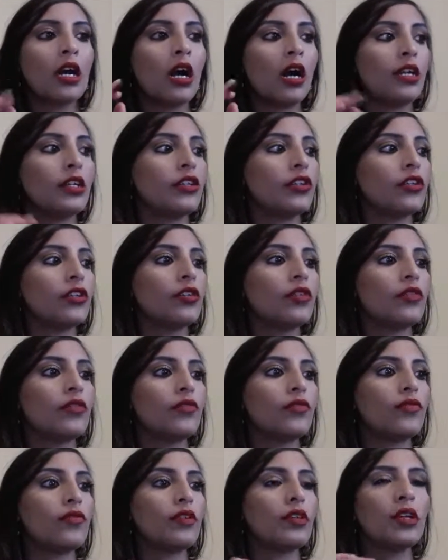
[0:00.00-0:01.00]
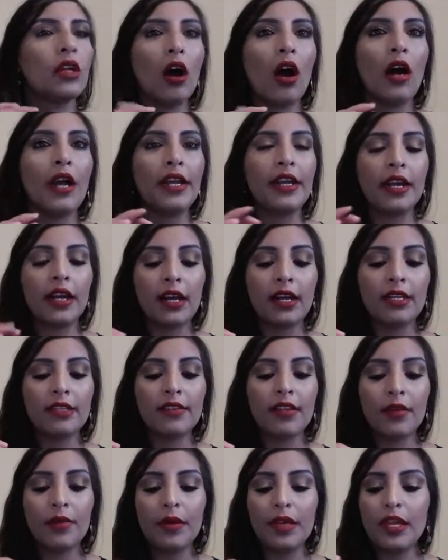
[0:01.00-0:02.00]
kind of liner,
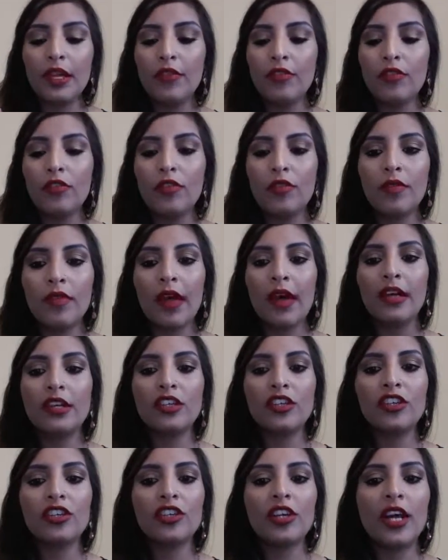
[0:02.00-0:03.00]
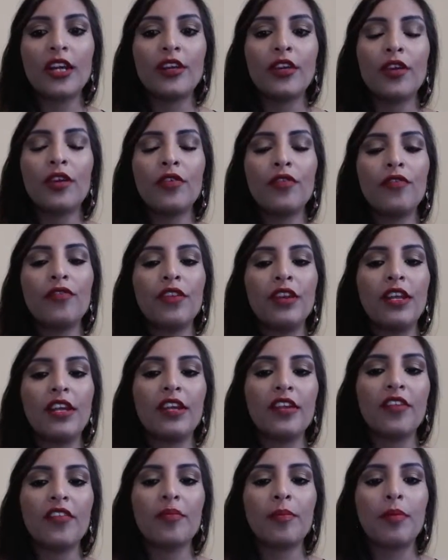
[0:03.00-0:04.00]
so it gives you that shadow
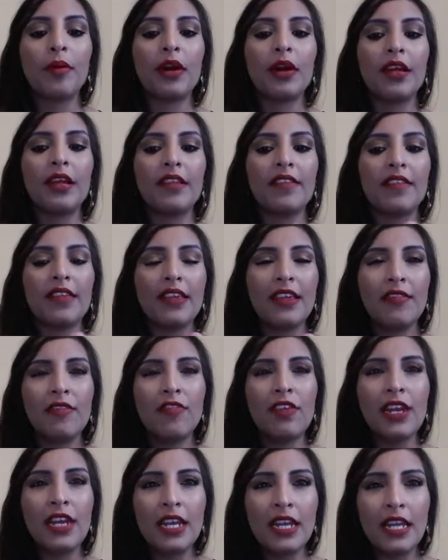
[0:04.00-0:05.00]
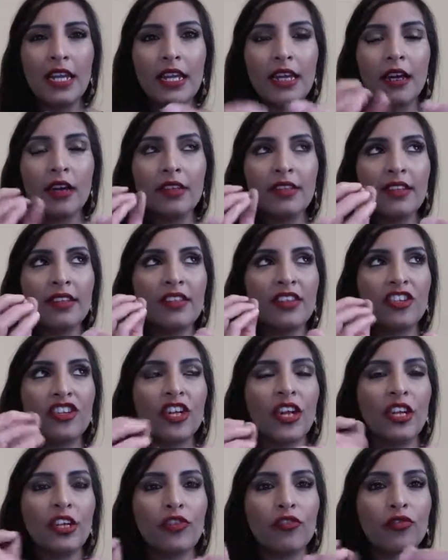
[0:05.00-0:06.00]
finish, but it's really, because it's a
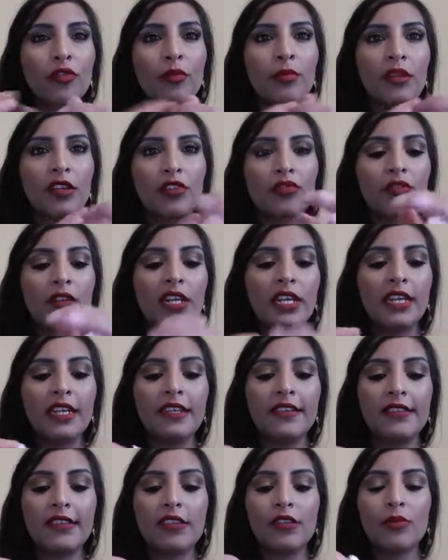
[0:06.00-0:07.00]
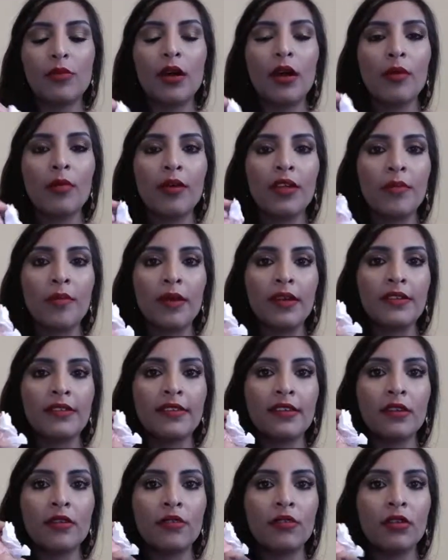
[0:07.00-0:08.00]
gelish formula, it's really easy to work with, but it
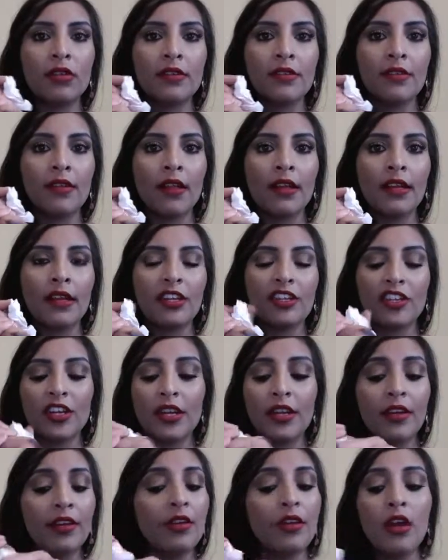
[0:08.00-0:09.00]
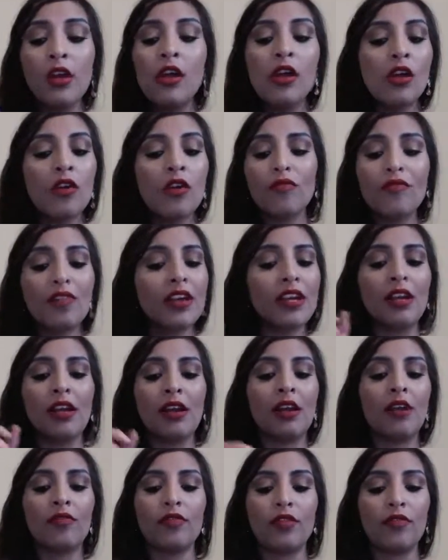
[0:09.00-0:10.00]
still looks like a shadow.
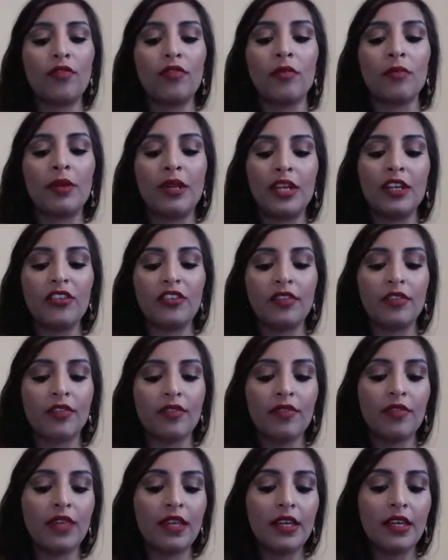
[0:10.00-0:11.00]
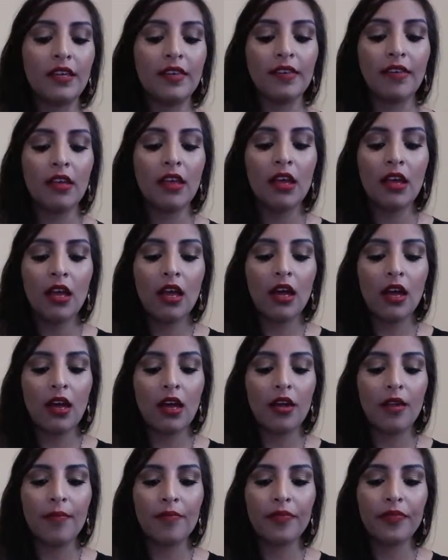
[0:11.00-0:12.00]
Really love the formulations of these,
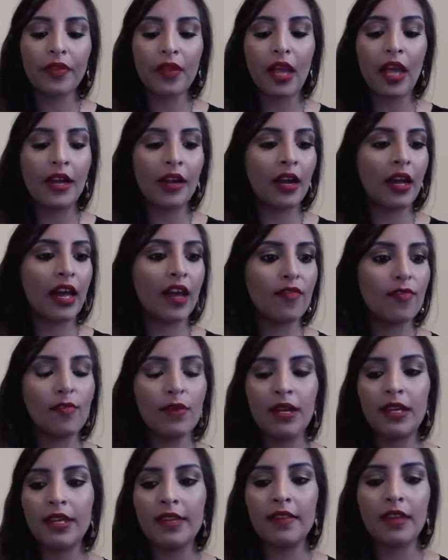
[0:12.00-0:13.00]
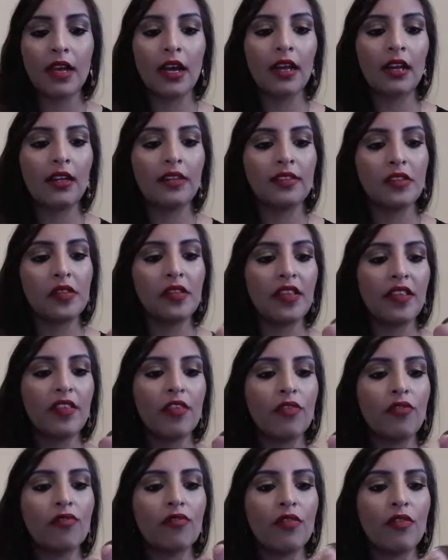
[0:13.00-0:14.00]
and I have mine in the color, so
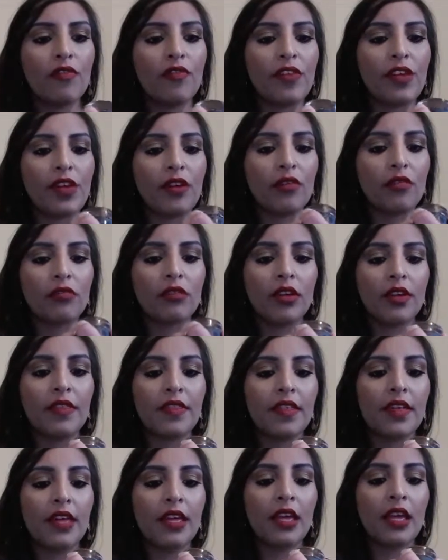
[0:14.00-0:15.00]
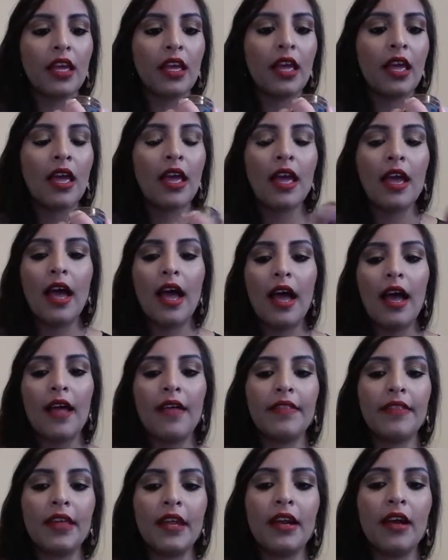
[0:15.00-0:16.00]
this is Revealed I think,
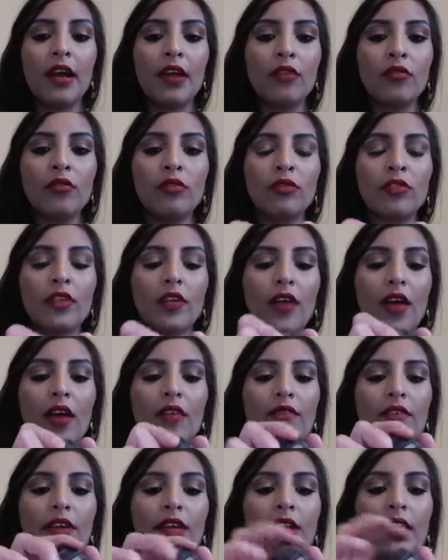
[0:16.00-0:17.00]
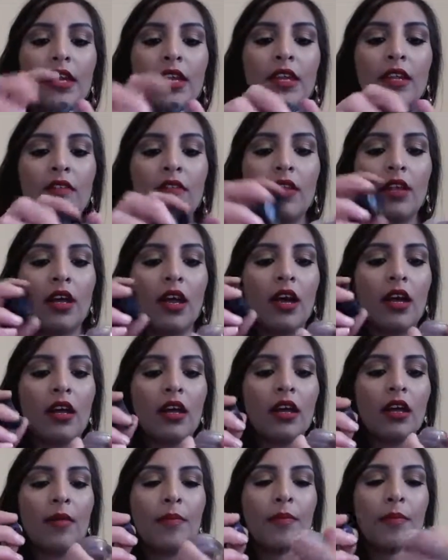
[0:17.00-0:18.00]
and then I also have it in the
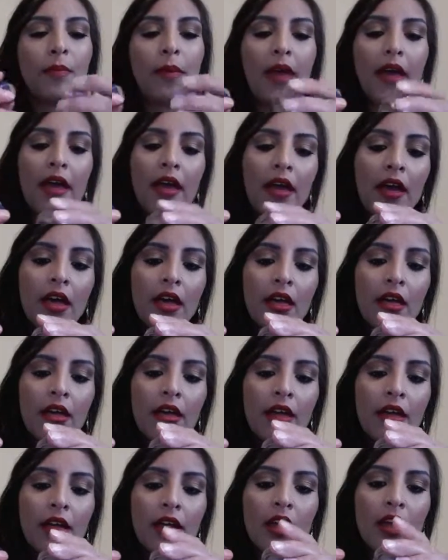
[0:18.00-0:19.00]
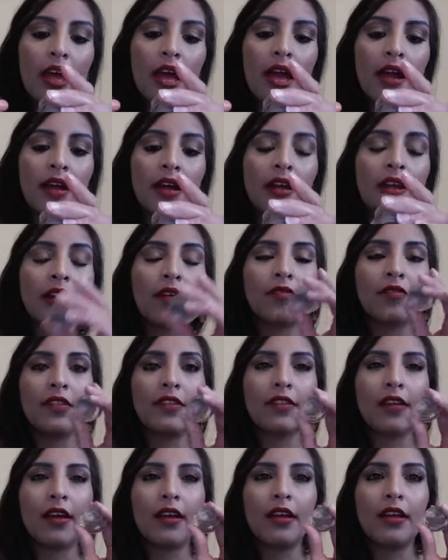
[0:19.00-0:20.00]
color Bare, and I love
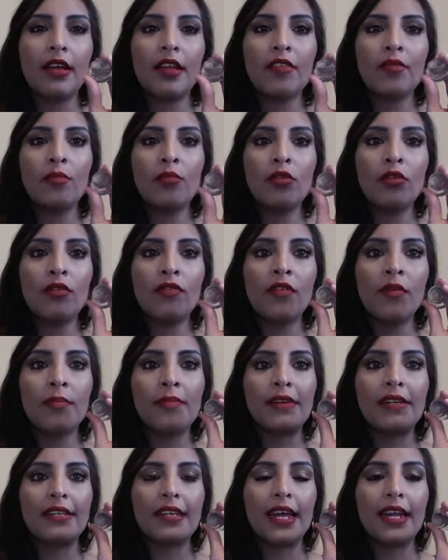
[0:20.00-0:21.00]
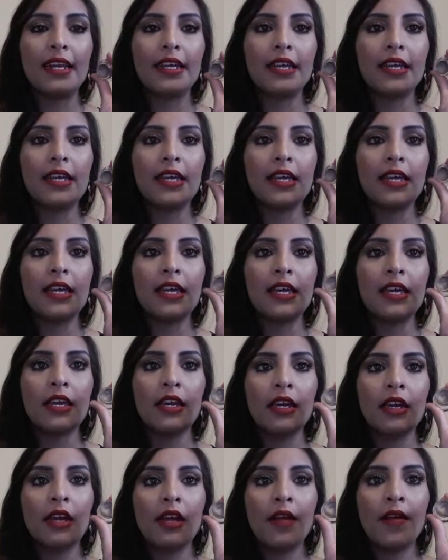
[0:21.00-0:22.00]
this color. It's more of a
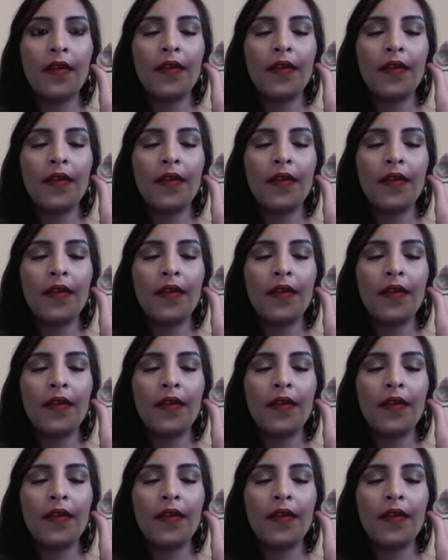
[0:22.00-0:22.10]
metallic-y